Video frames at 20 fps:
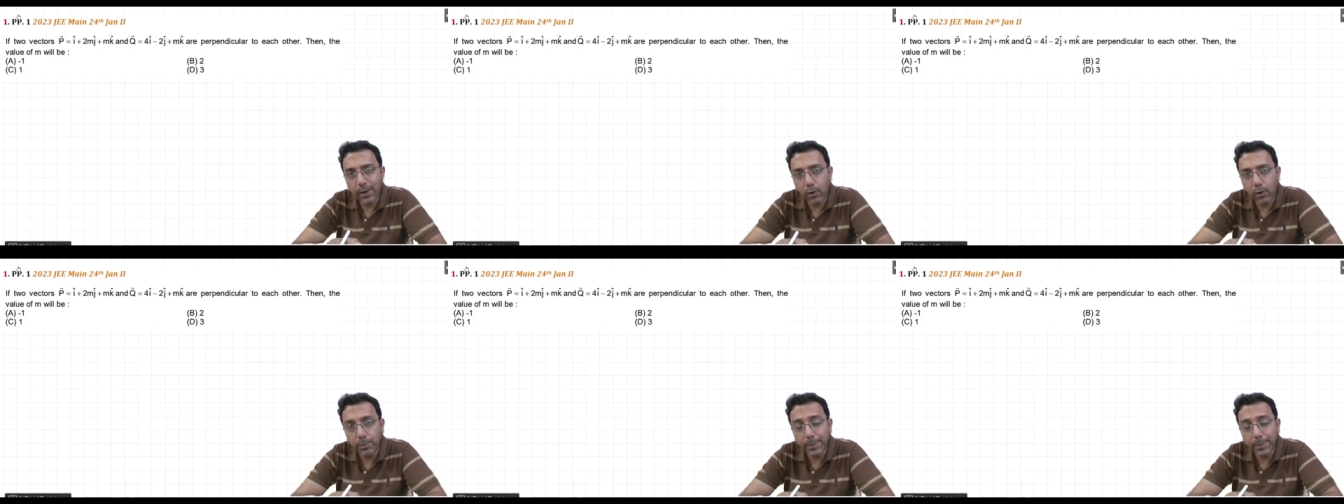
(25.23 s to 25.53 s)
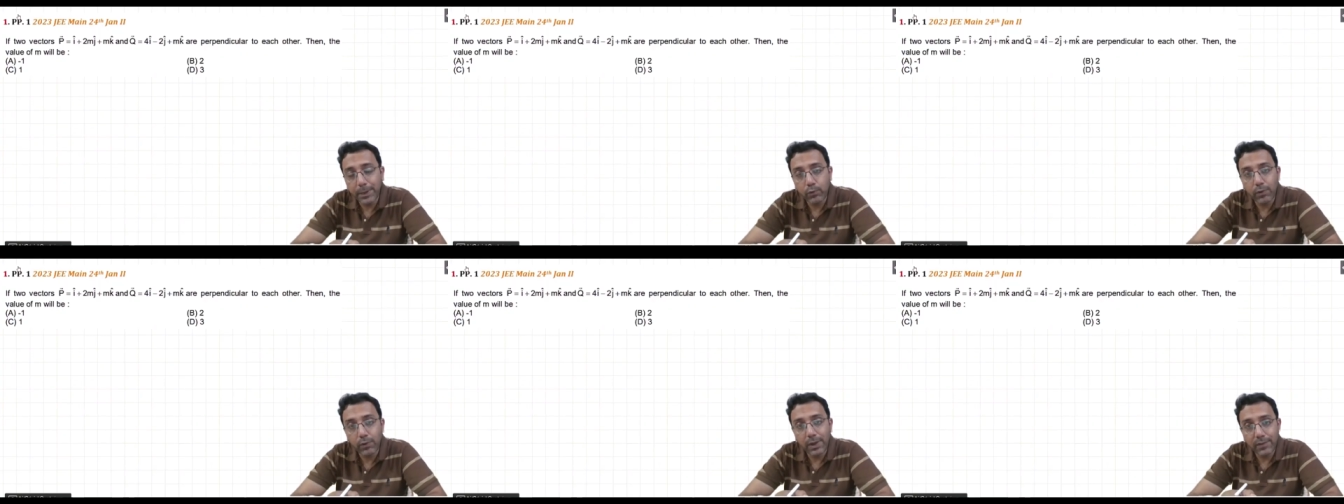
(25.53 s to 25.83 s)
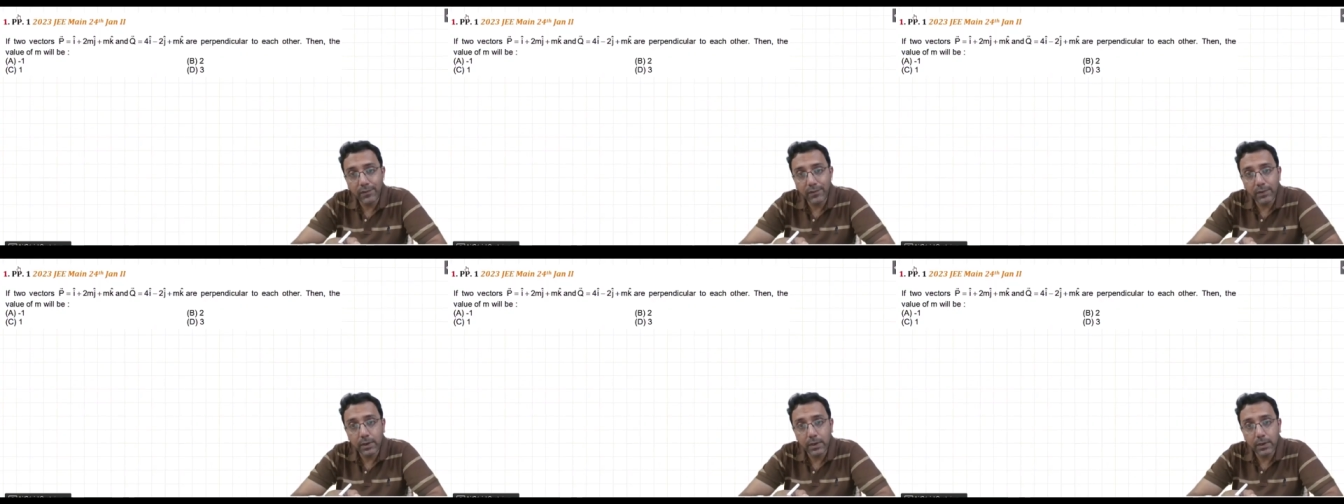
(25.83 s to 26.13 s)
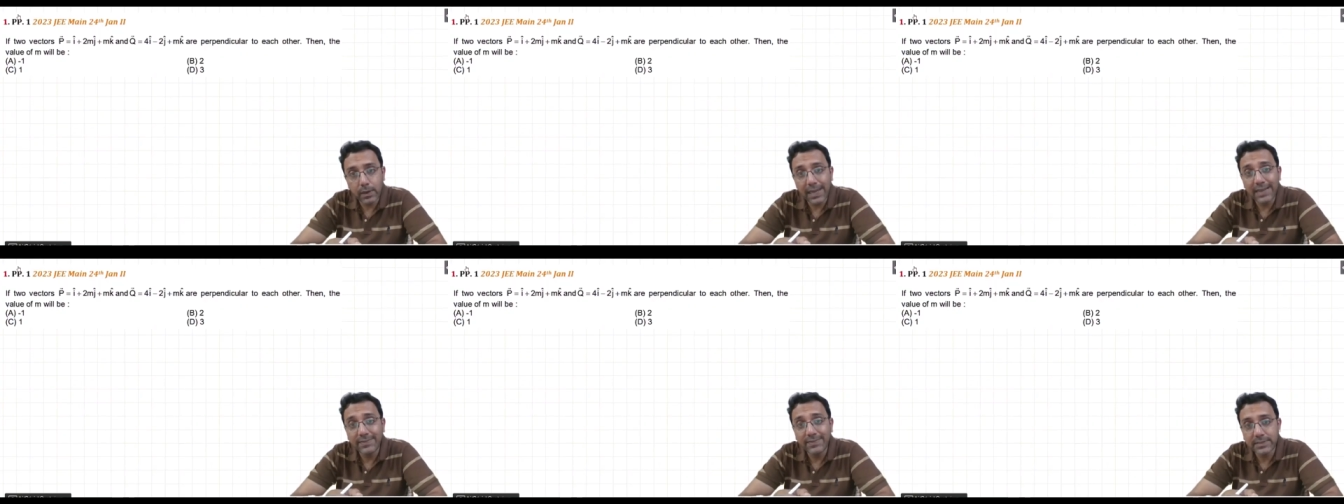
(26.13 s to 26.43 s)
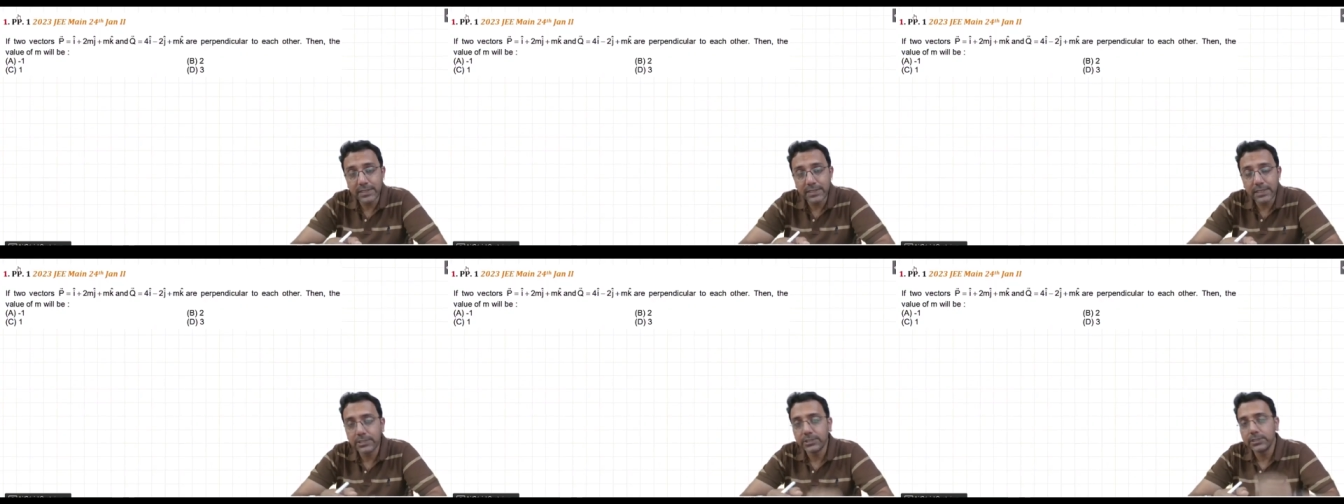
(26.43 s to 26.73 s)
allow me to have a live
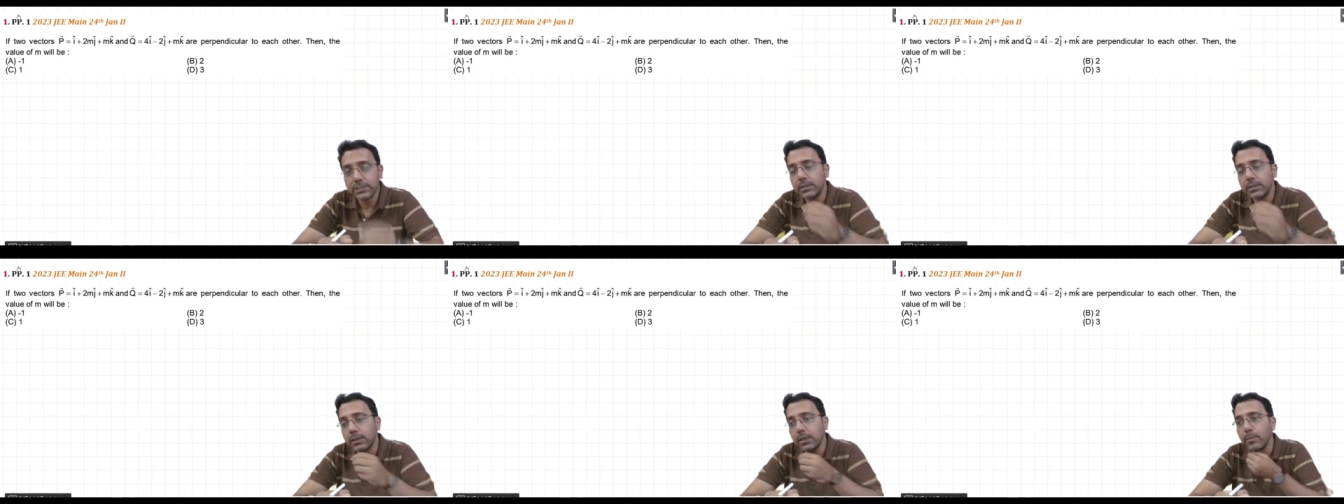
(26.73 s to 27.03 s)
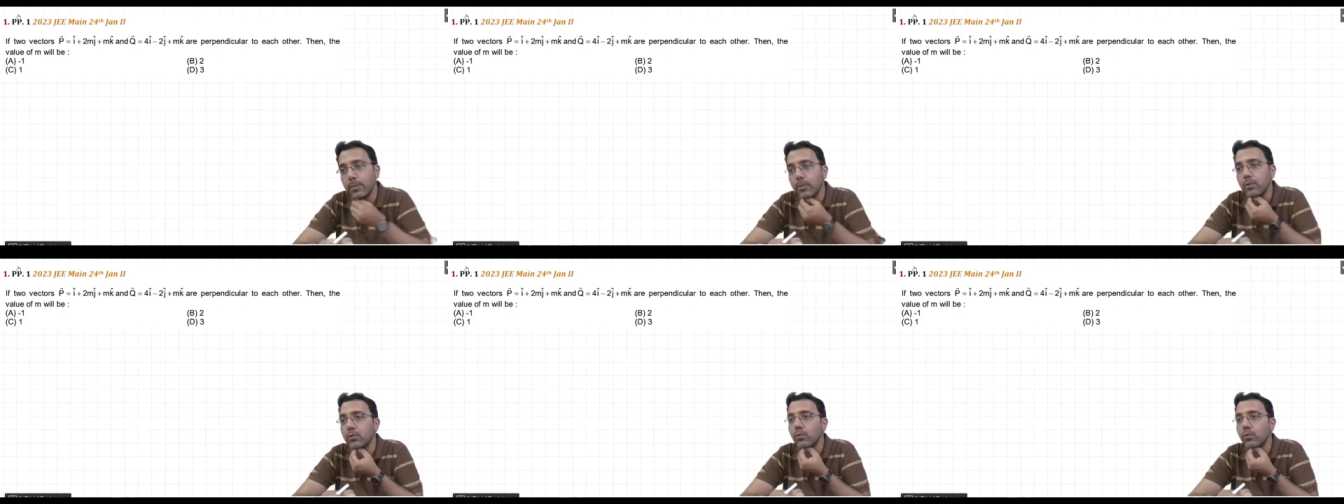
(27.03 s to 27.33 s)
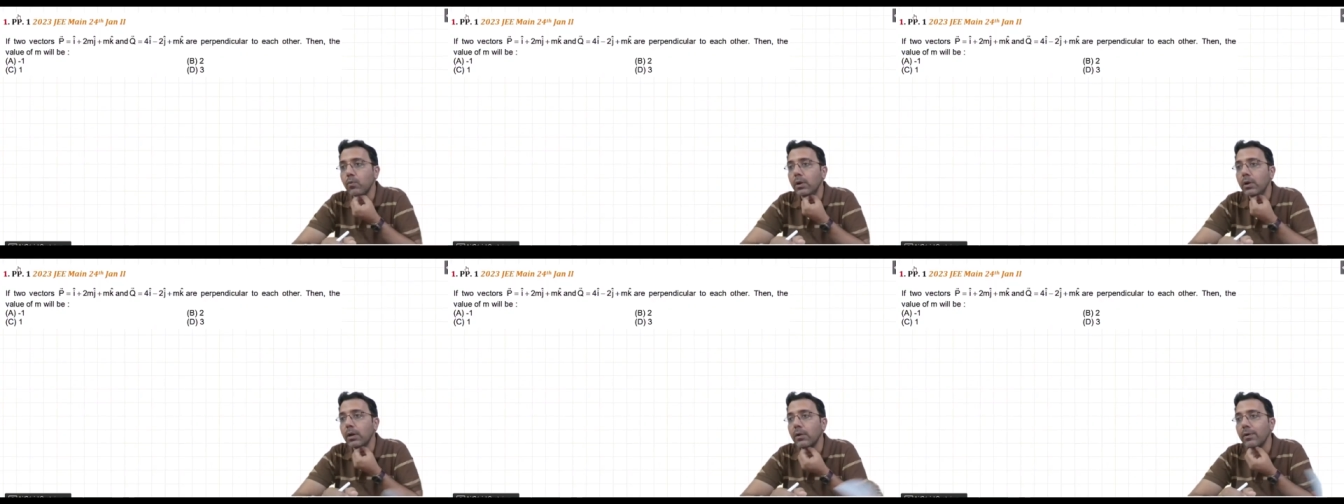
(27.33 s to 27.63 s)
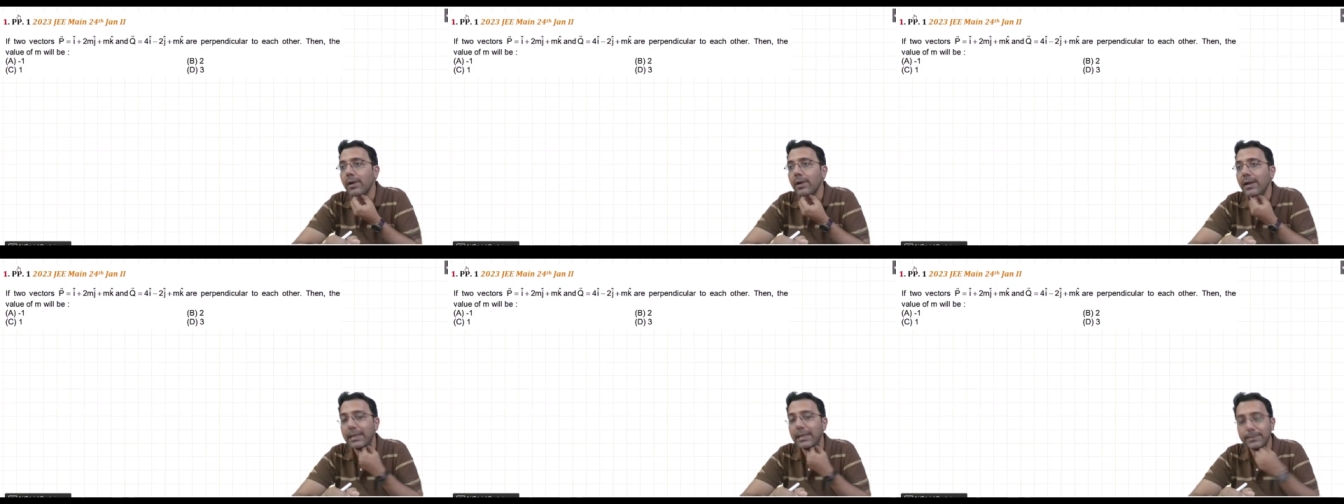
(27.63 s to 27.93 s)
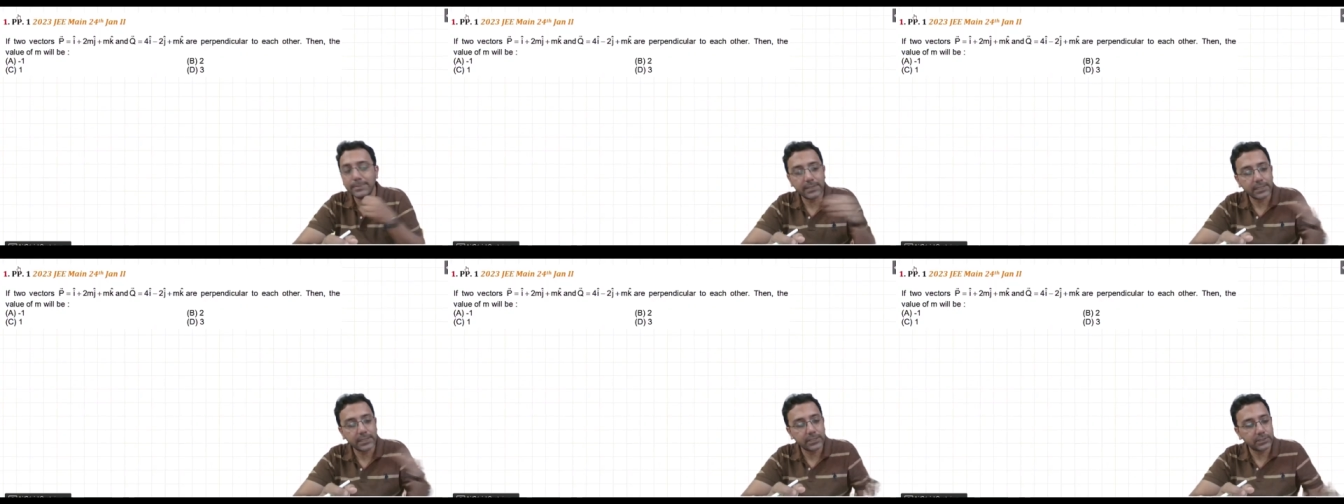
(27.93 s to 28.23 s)
session, about 1 hour live
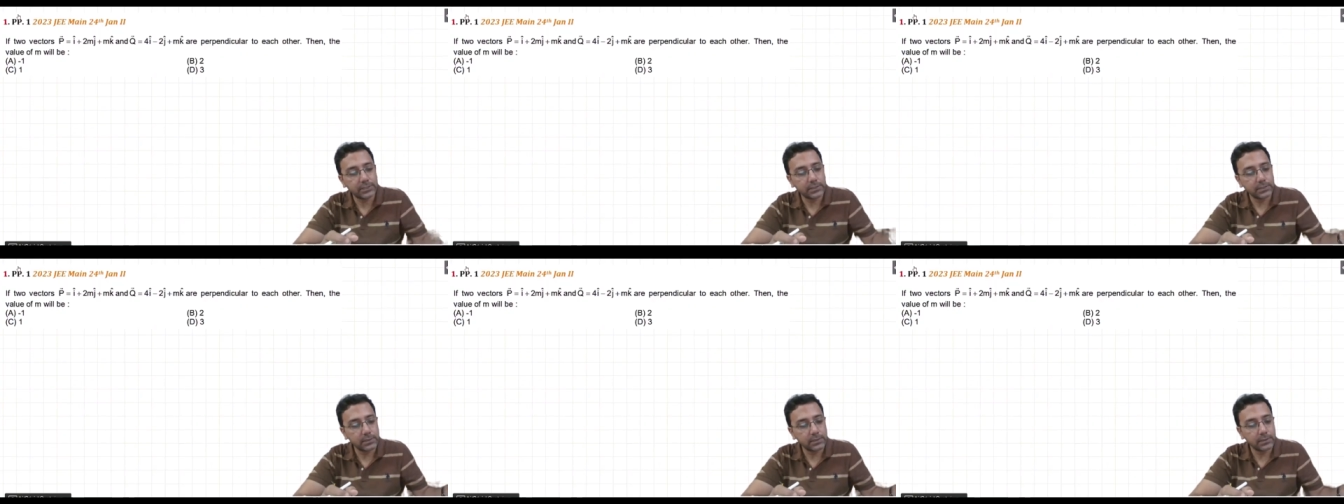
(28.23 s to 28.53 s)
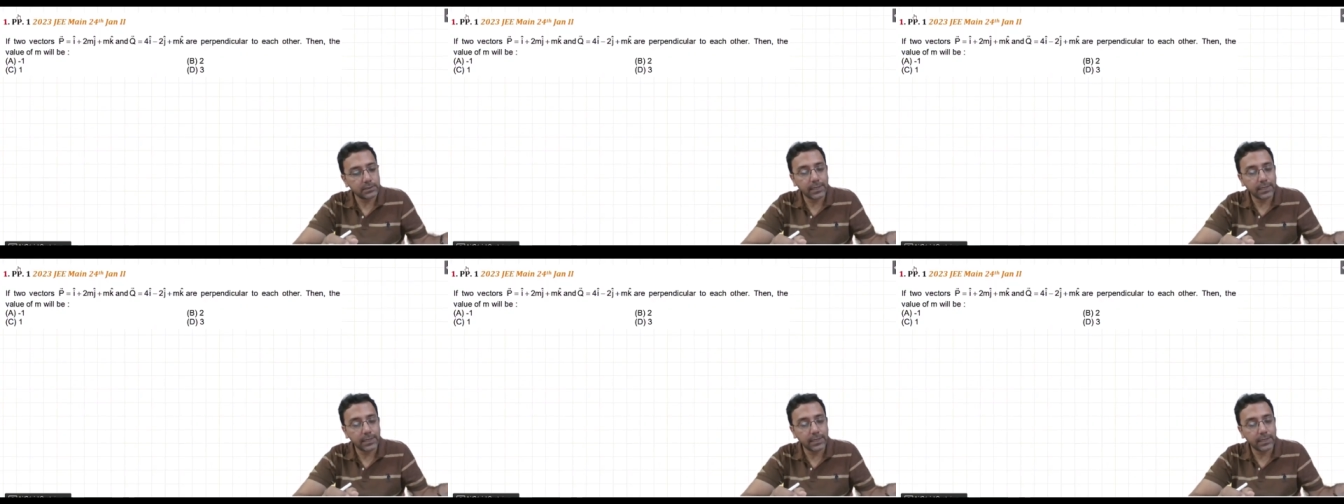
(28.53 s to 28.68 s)
session.